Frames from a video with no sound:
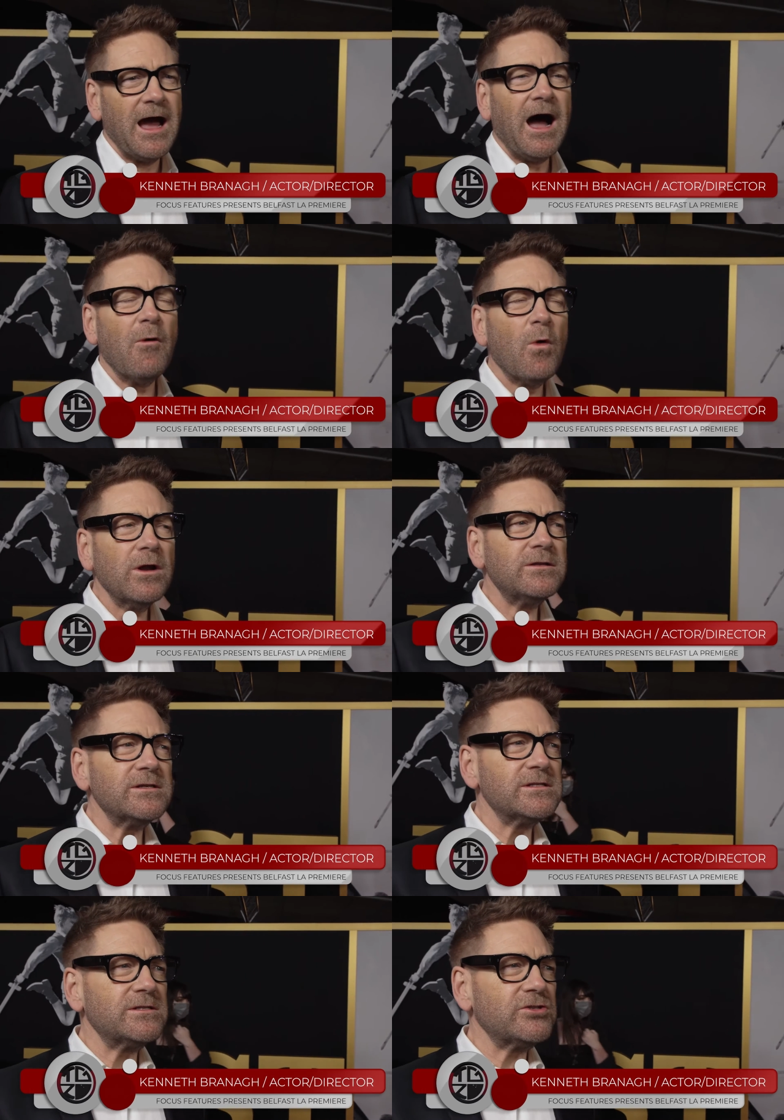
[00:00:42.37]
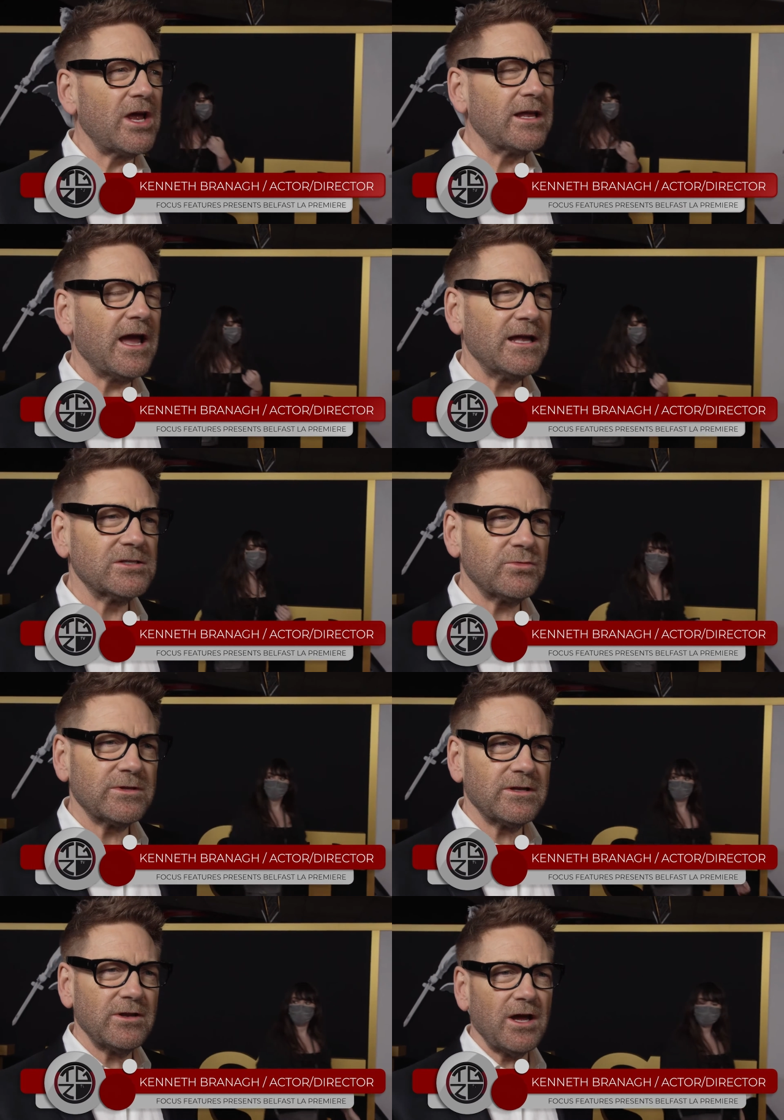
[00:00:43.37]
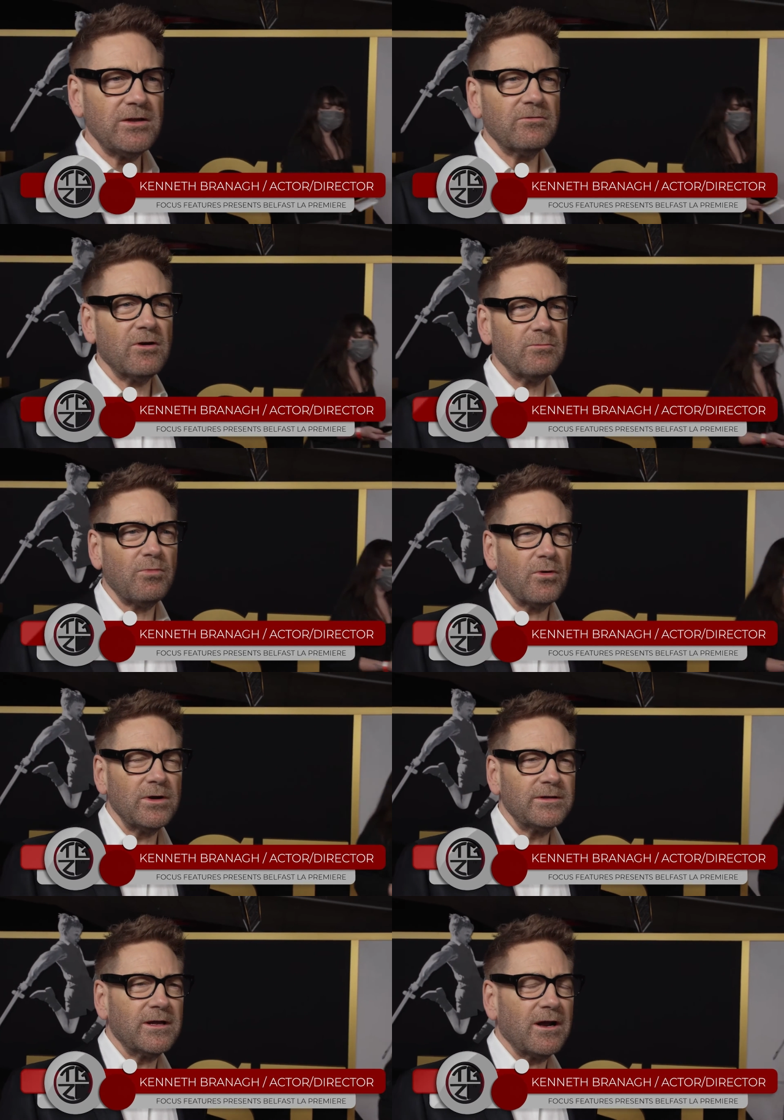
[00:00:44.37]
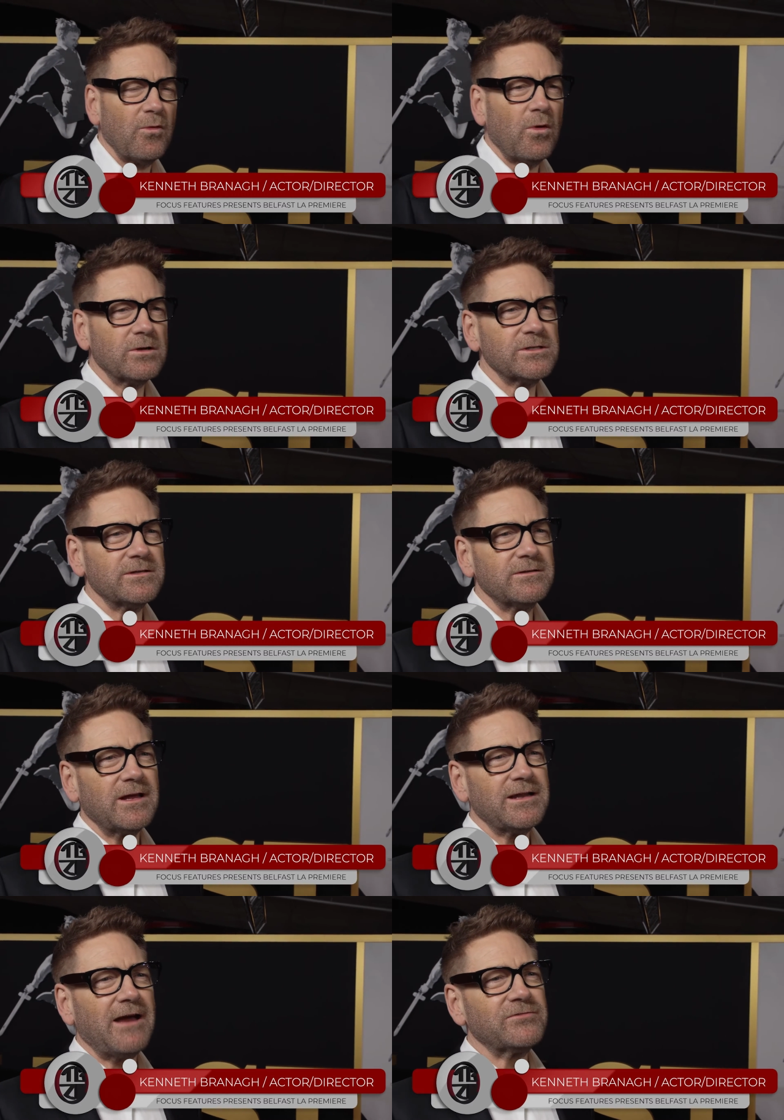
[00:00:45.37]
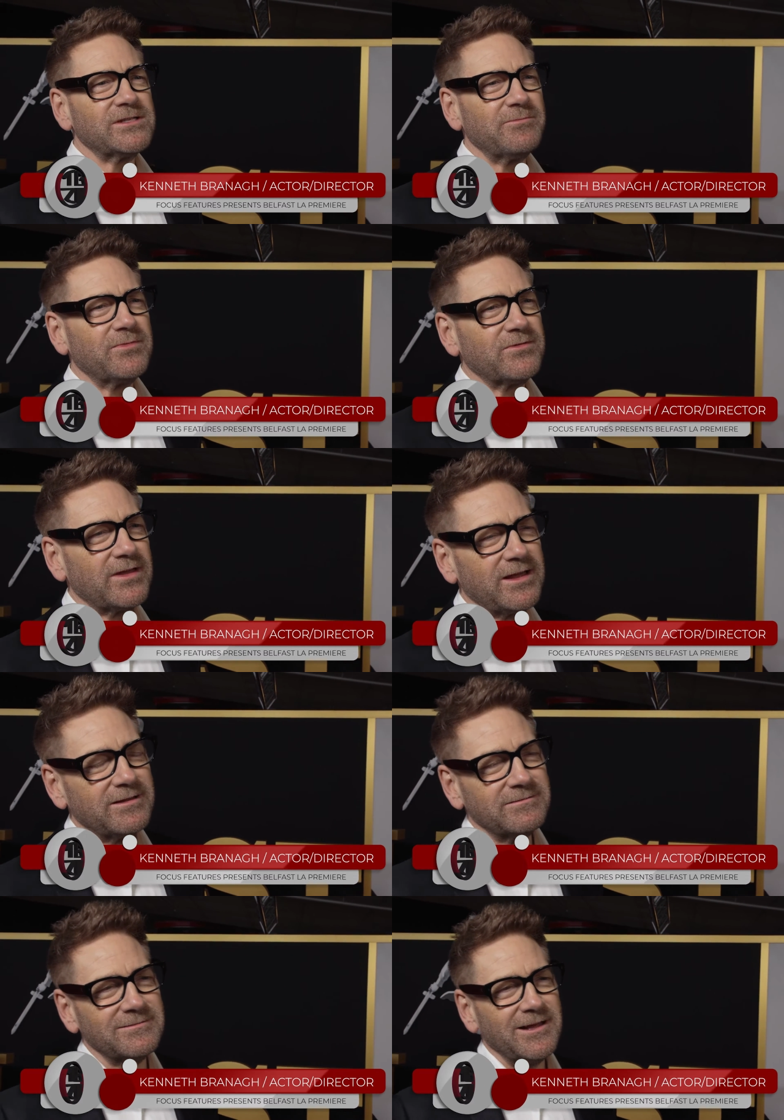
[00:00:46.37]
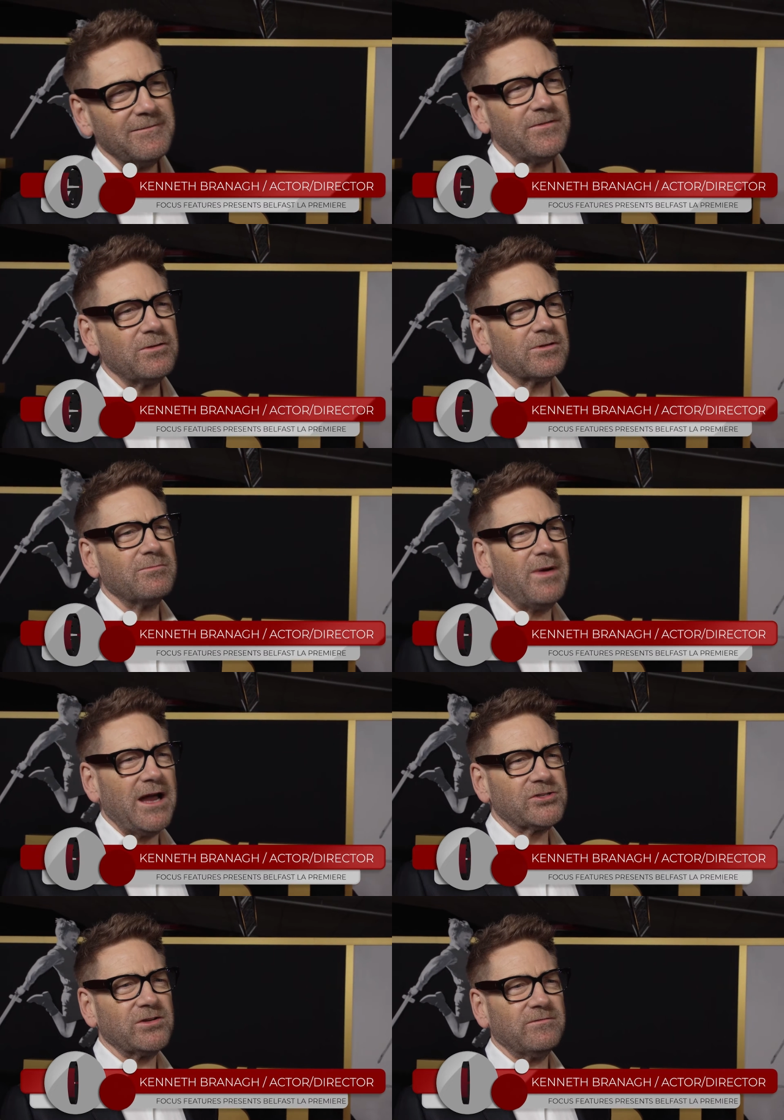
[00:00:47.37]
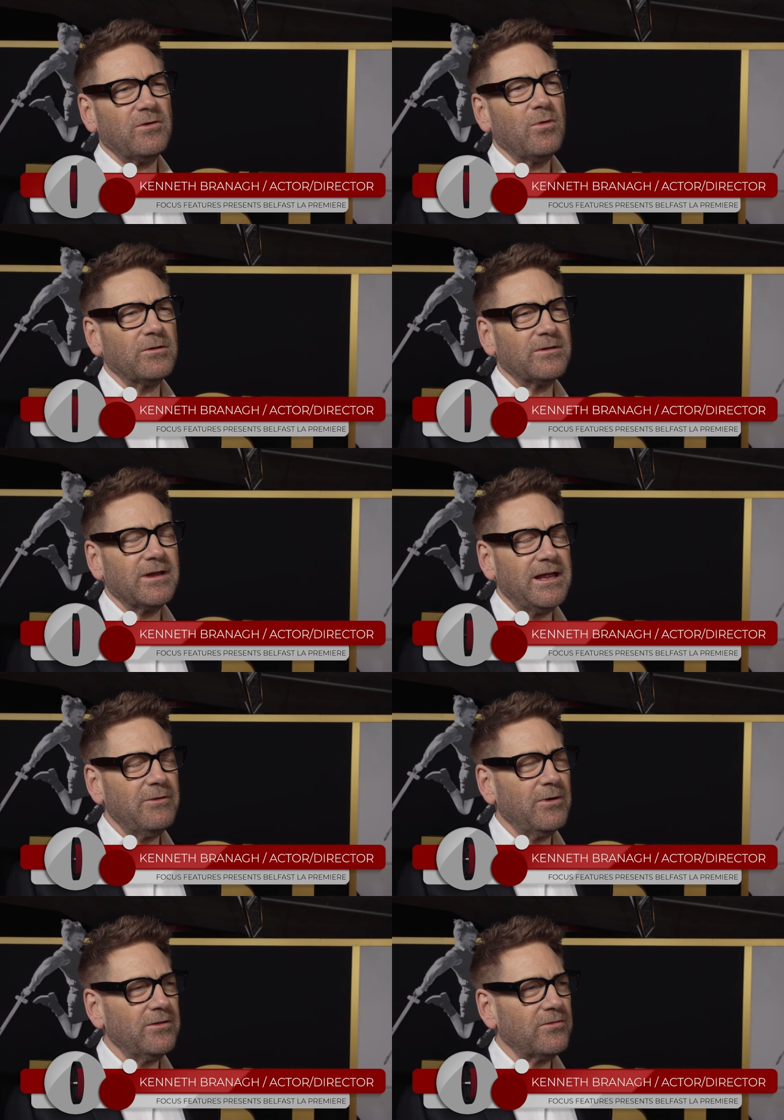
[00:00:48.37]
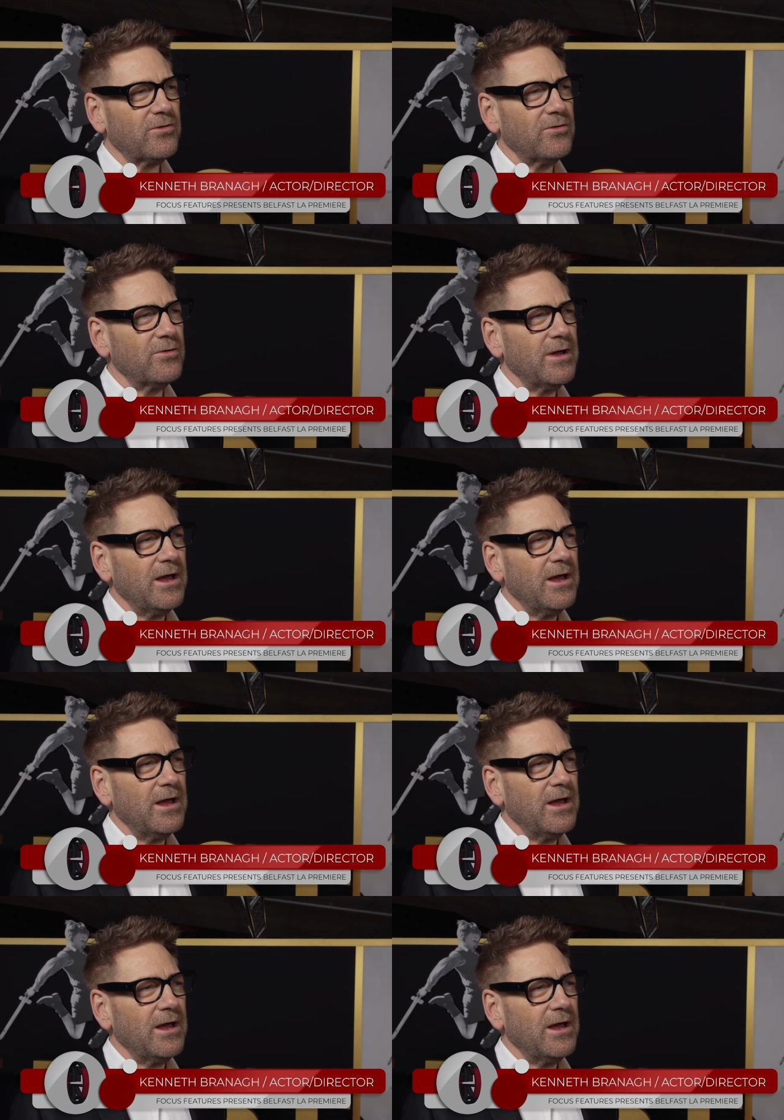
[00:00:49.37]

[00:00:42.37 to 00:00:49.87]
I wanted to shake hands with the 9-year-old boy that I was and have sympathy and feel compassion for what he went through,